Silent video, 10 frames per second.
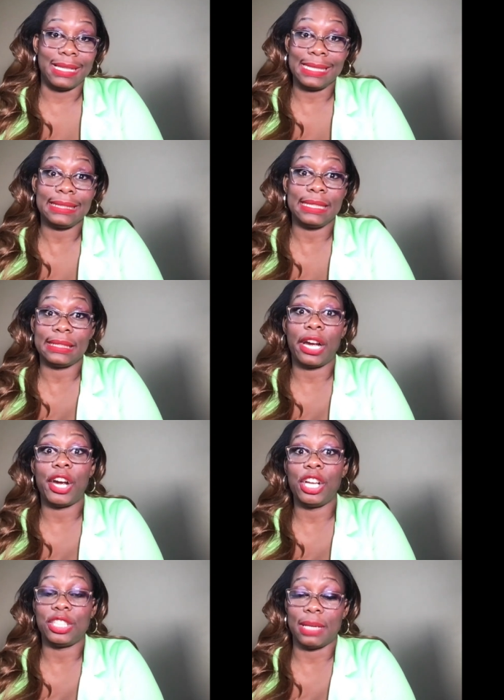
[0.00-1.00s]
These things are
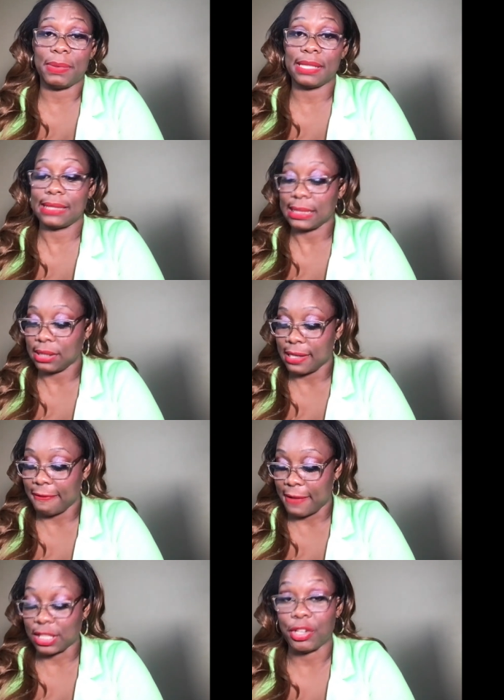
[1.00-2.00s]
urgent because that's going to
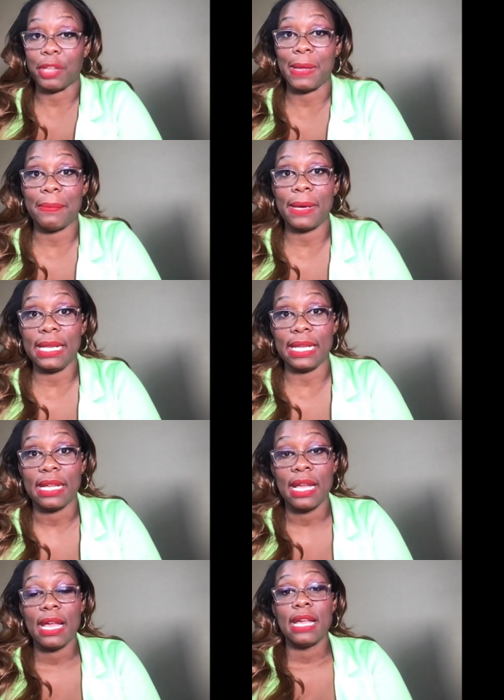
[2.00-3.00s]
affect how you make
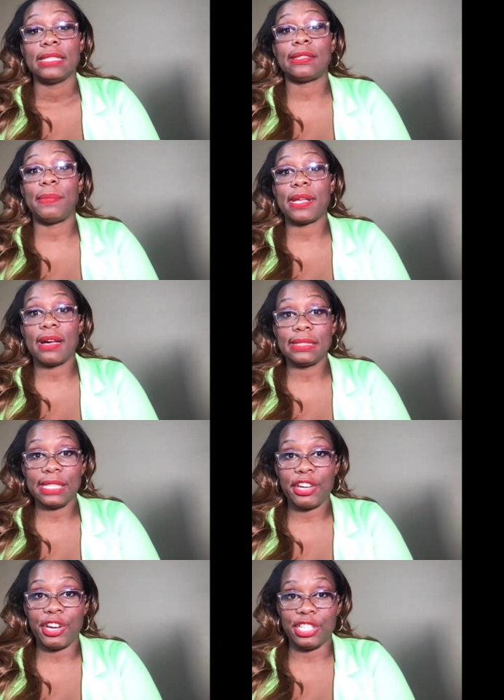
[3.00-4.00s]
money. So because
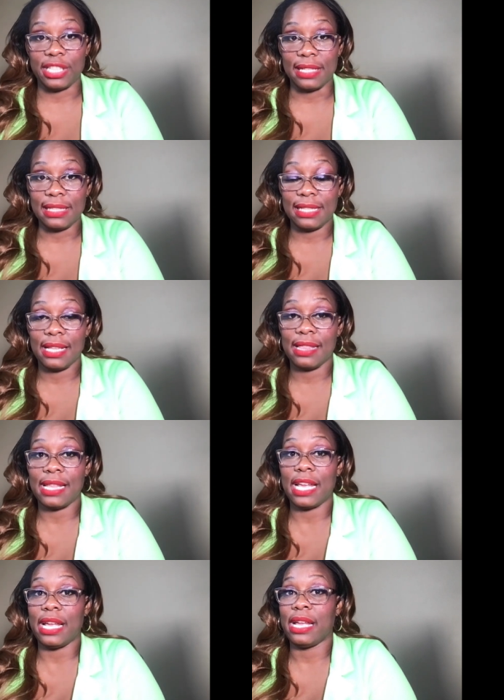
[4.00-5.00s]
they're urgent,
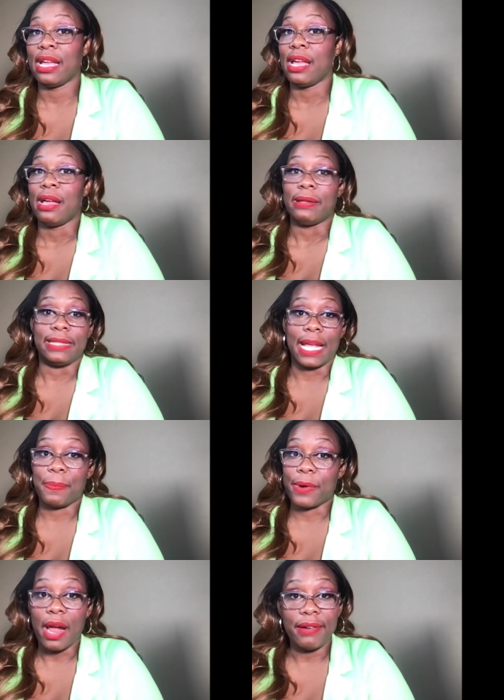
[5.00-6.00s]
they
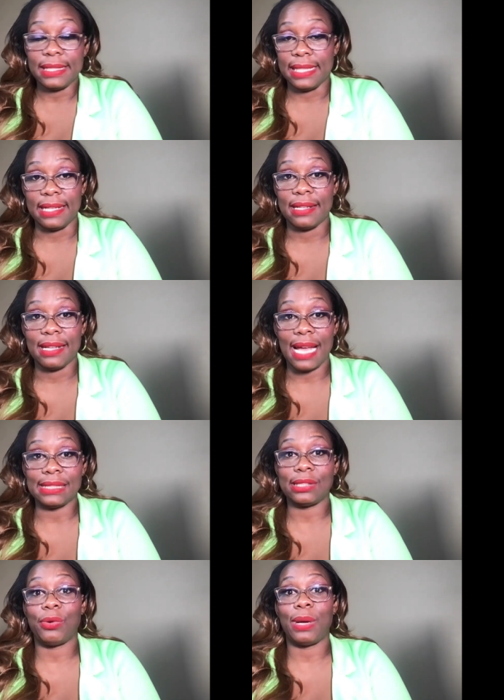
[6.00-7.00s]
take priority.
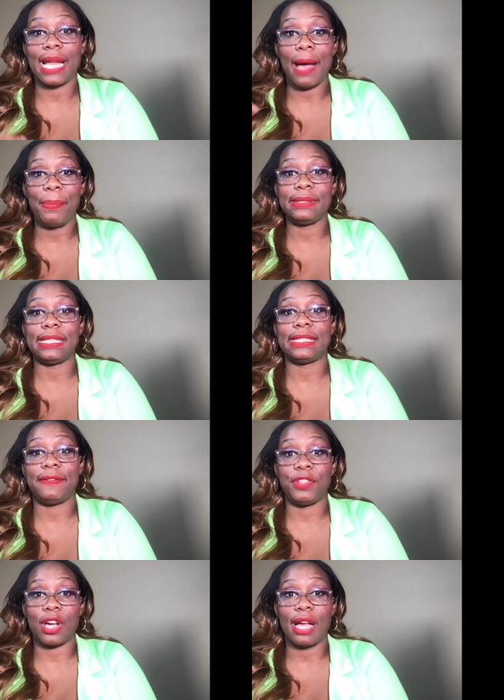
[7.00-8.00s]
And so what happens is
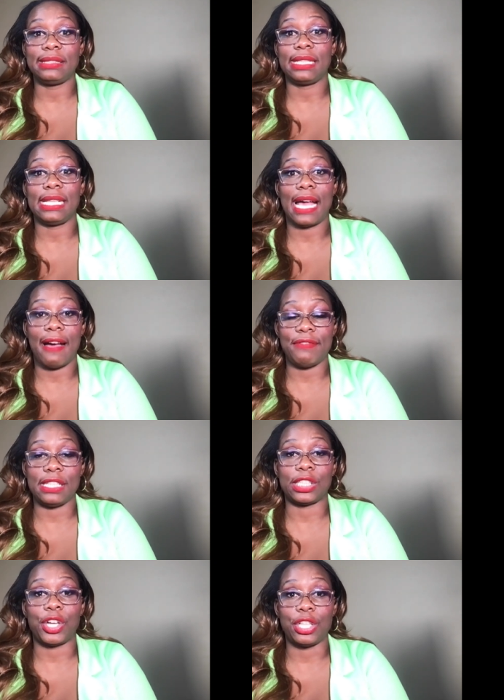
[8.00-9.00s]
if you constantly have
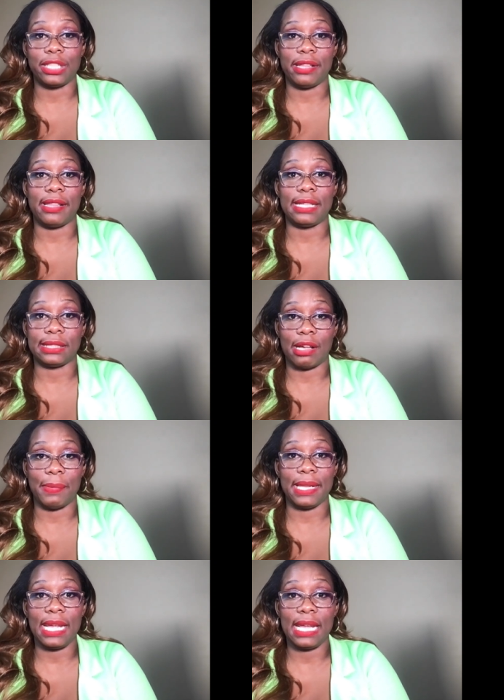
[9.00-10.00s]
these urgent things
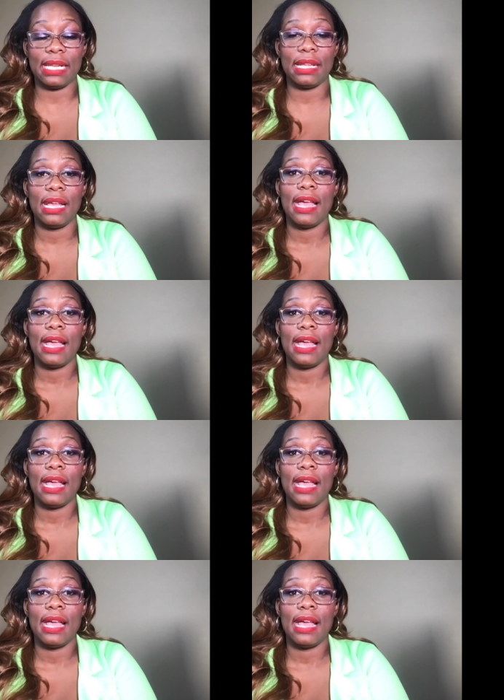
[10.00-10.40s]
coming in,